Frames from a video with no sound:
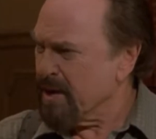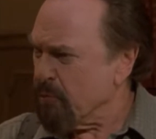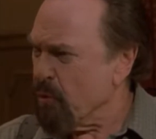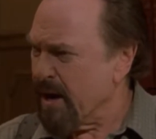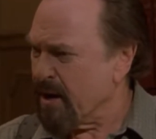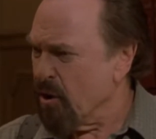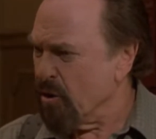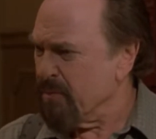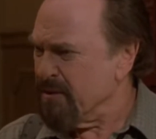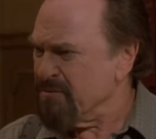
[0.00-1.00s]
you get wacky
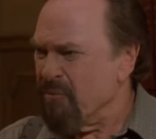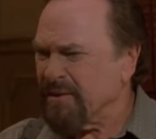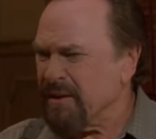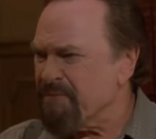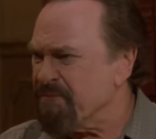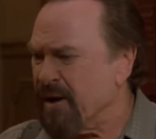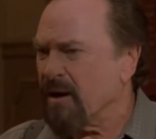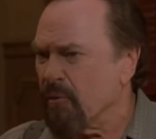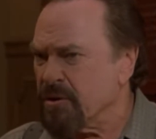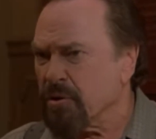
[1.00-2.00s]
on me. What the
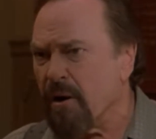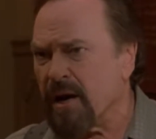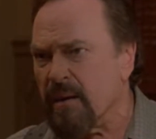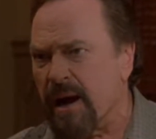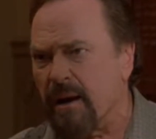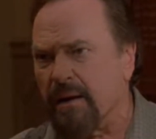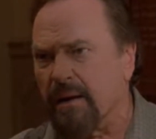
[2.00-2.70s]
fuck are we talking about